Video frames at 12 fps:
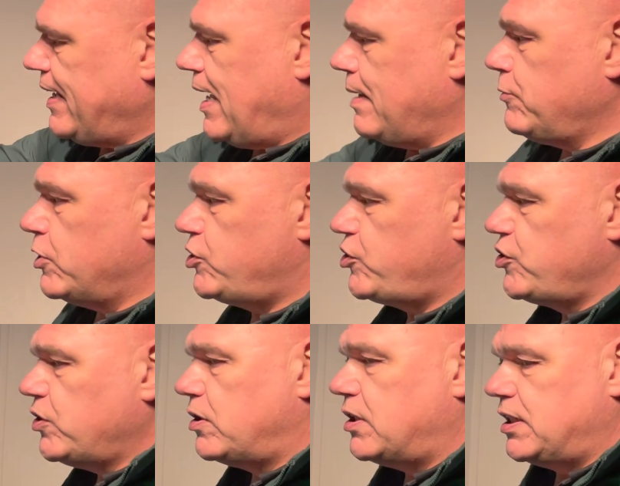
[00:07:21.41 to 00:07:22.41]
I'm not
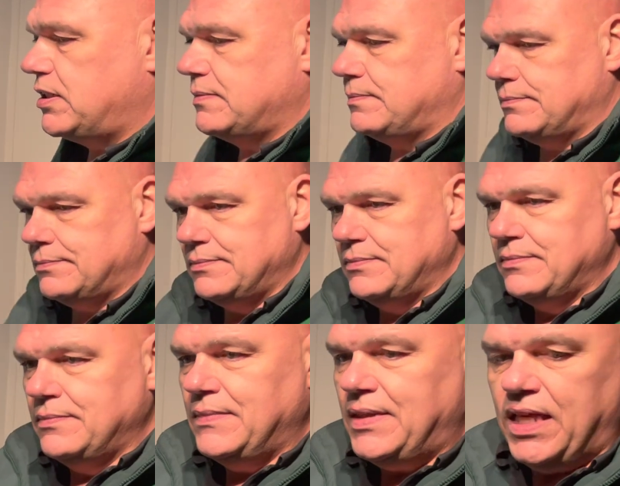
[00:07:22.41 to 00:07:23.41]
sure
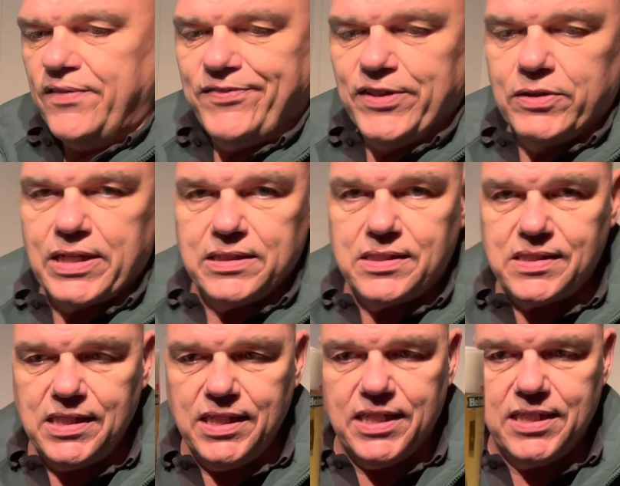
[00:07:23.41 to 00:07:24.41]
if you can
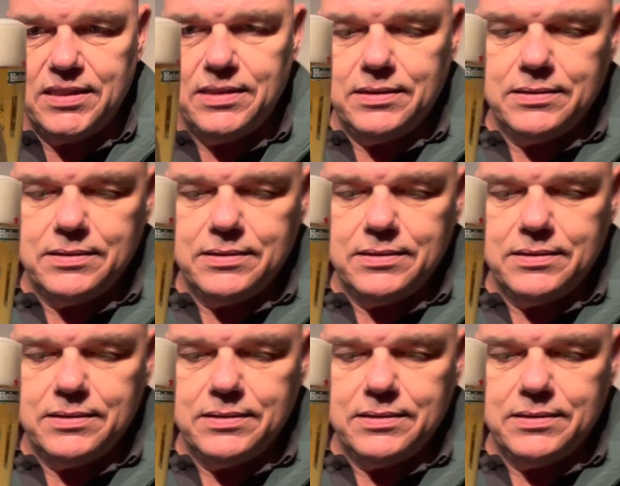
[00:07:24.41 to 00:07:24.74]
see it,